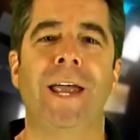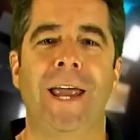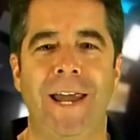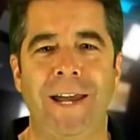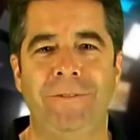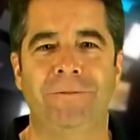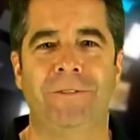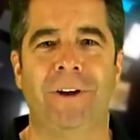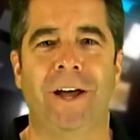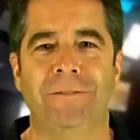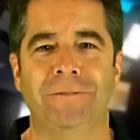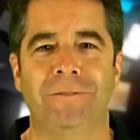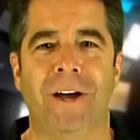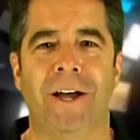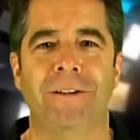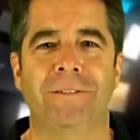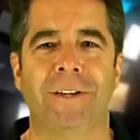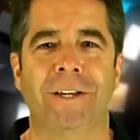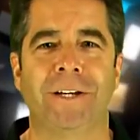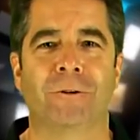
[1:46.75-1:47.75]

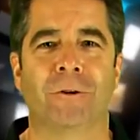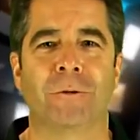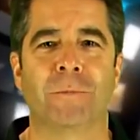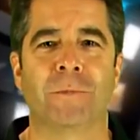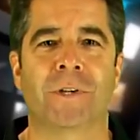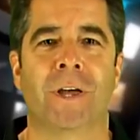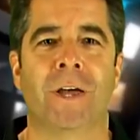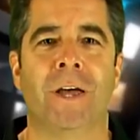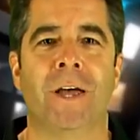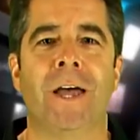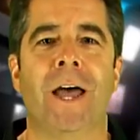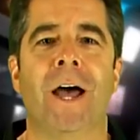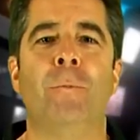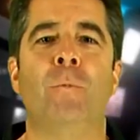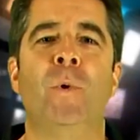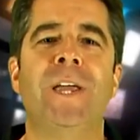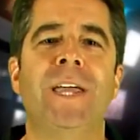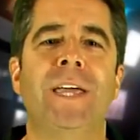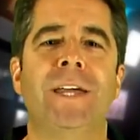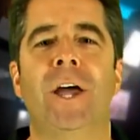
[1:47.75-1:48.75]
855 Ingram's and
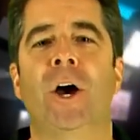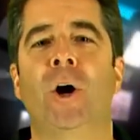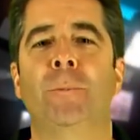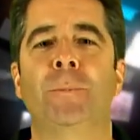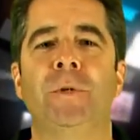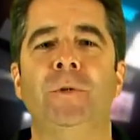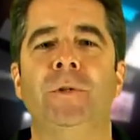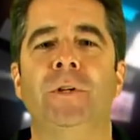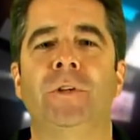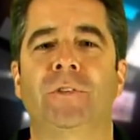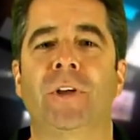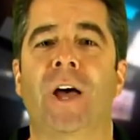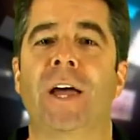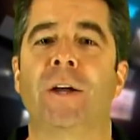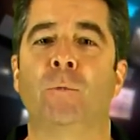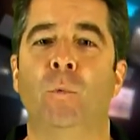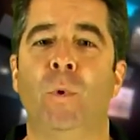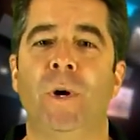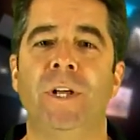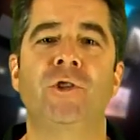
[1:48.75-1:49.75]
we can help you decide
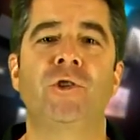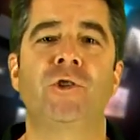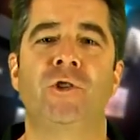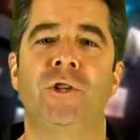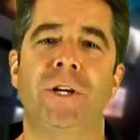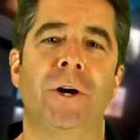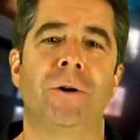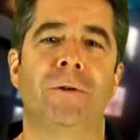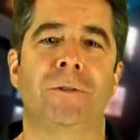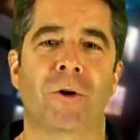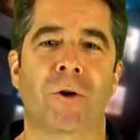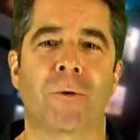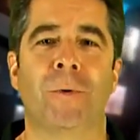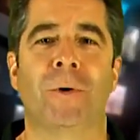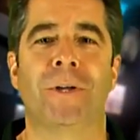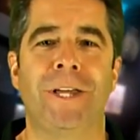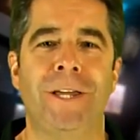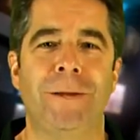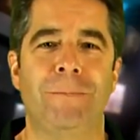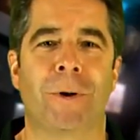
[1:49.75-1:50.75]
which geothermal
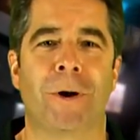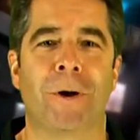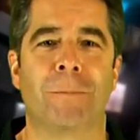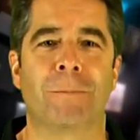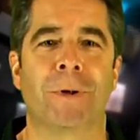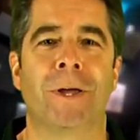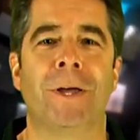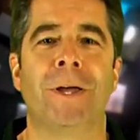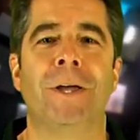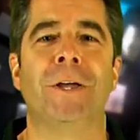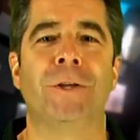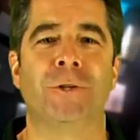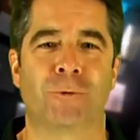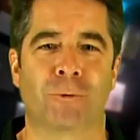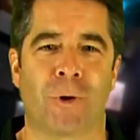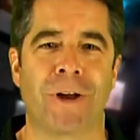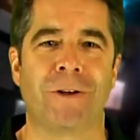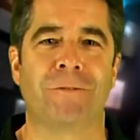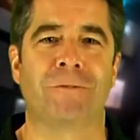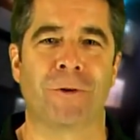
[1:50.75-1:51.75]
heat pump is
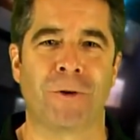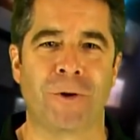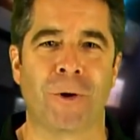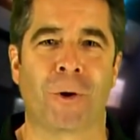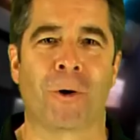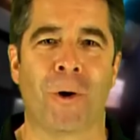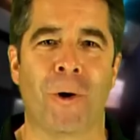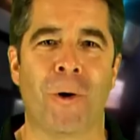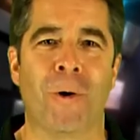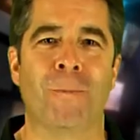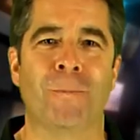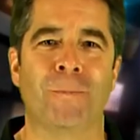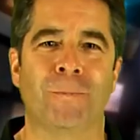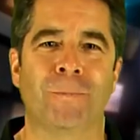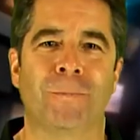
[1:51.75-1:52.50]
right for your home.